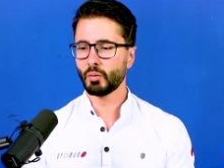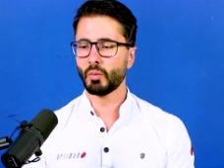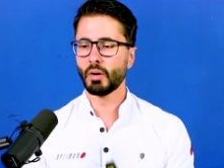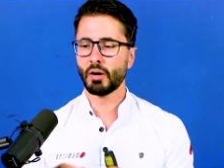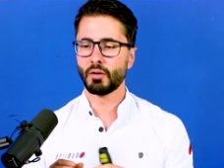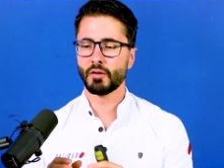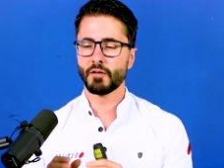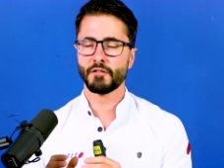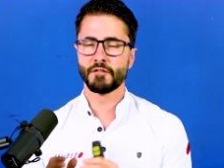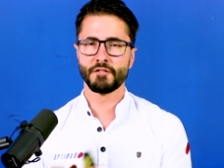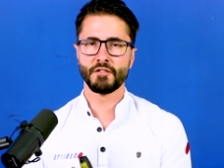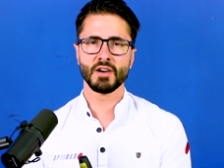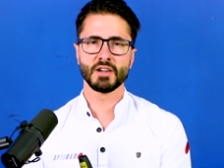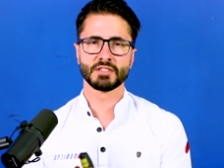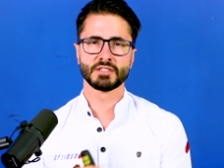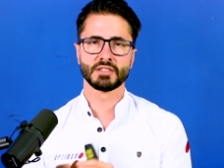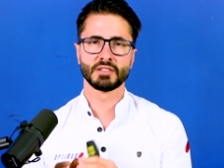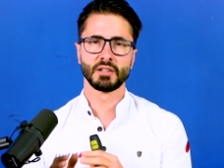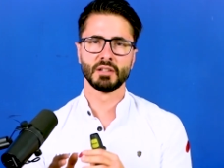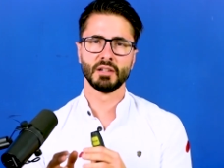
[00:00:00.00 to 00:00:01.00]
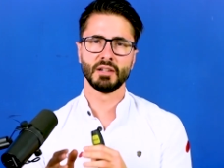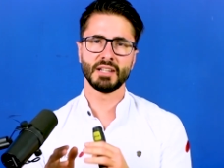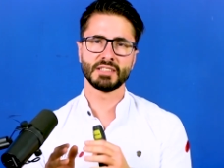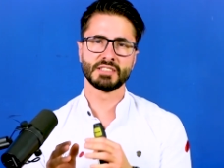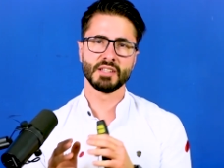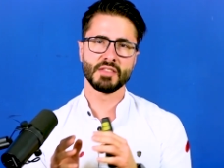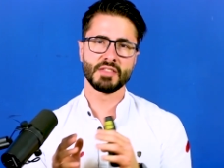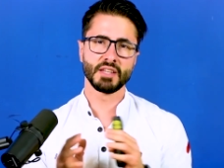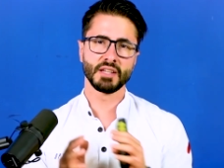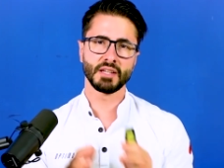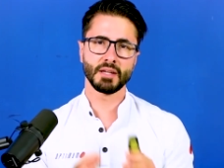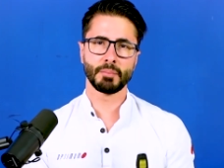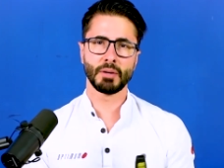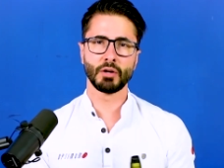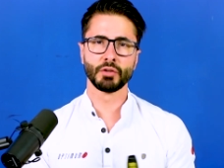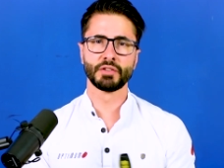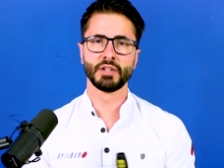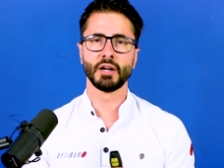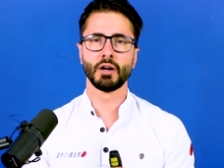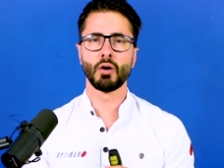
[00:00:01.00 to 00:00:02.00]
Well, first, let's think
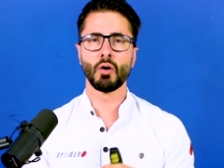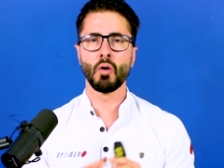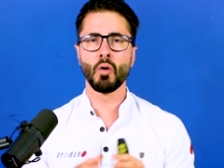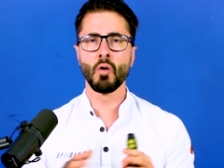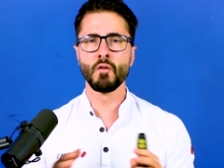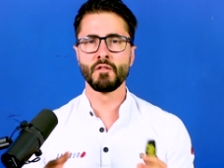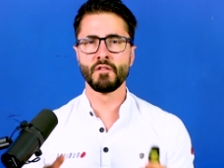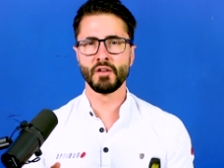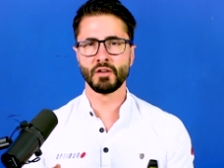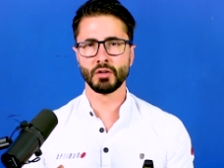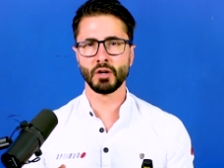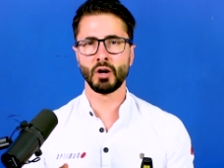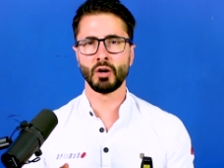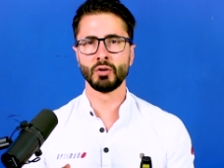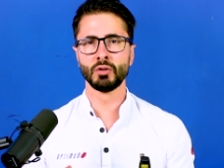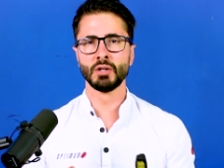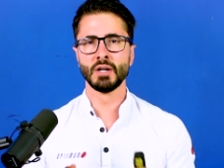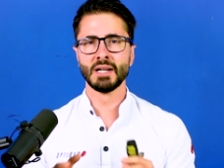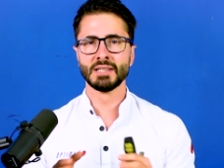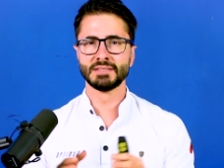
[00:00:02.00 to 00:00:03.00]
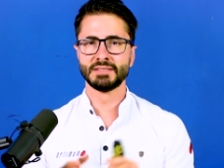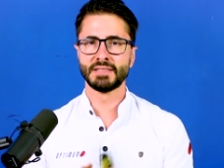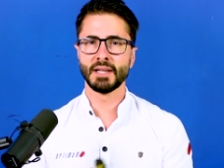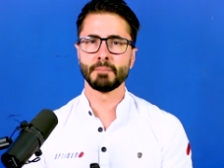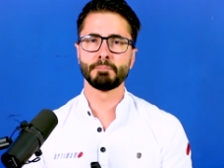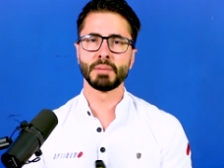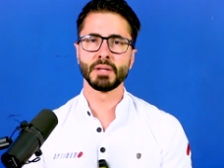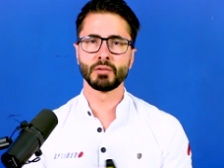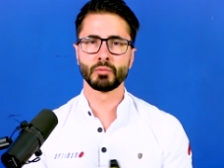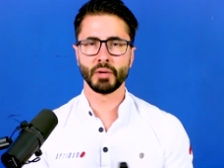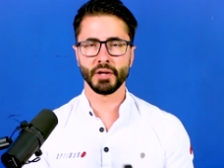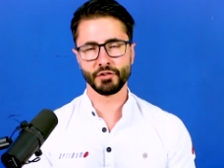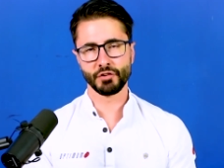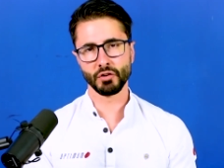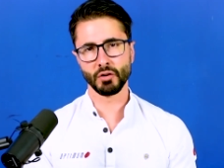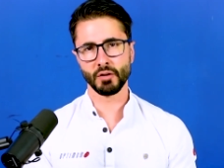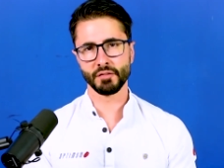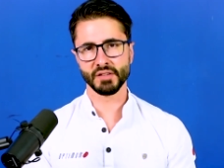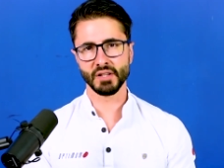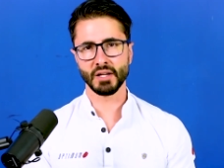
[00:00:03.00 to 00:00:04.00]
about the overall damping
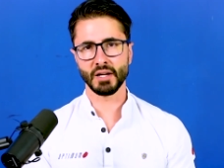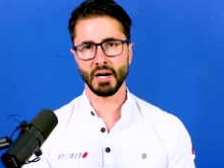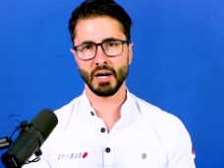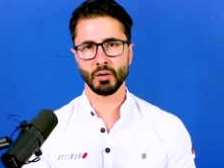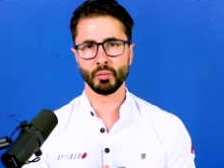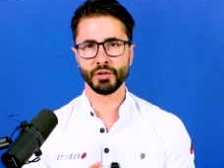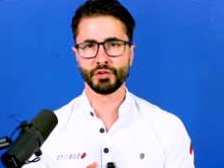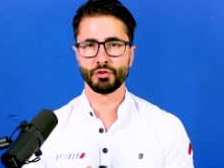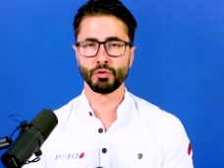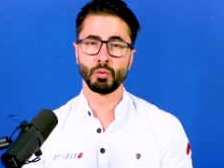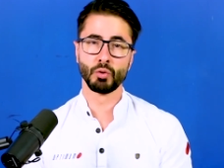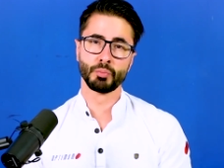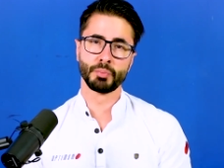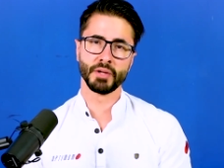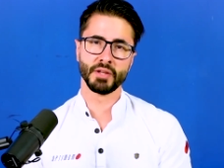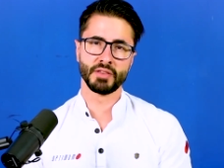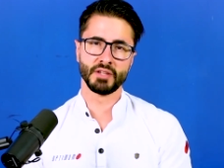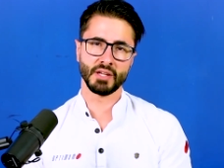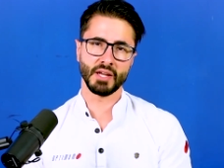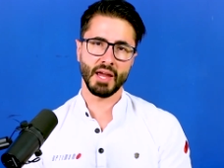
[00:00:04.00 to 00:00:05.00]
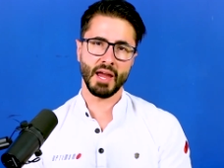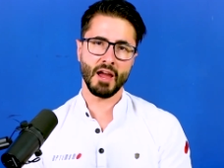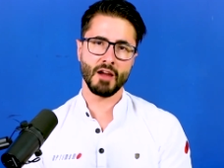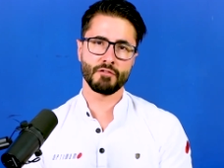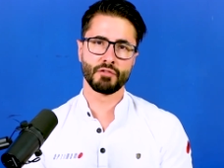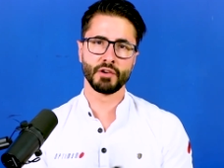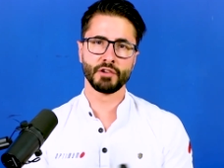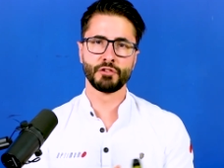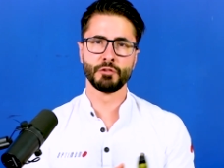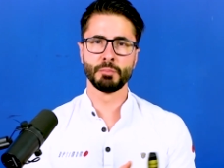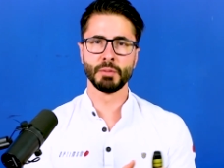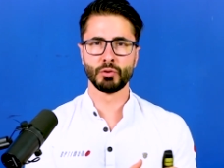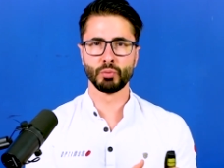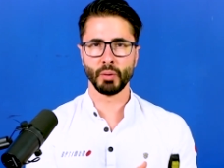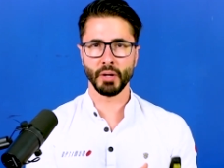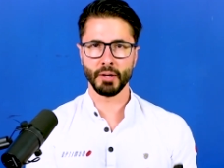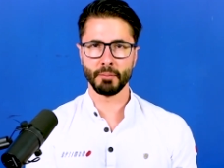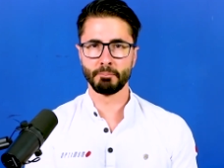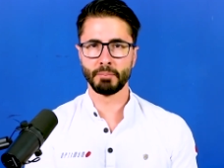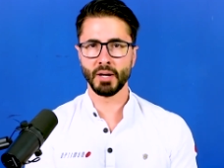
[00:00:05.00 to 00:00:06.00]
ratio of the car, which would be the average
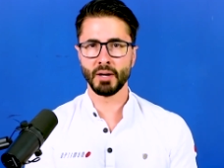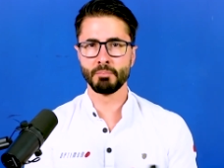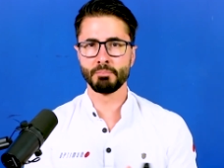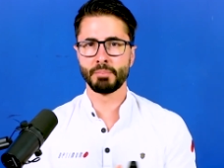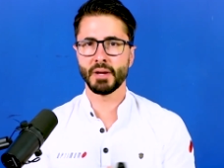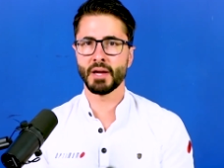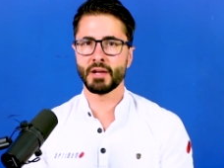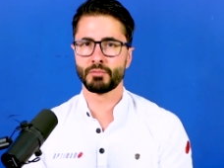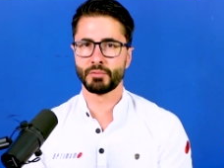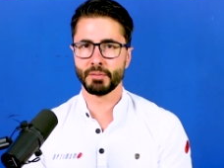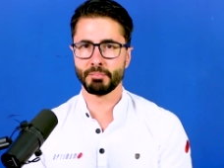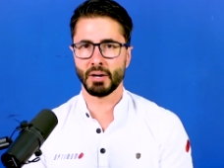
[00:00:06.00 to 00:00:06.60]
between bump and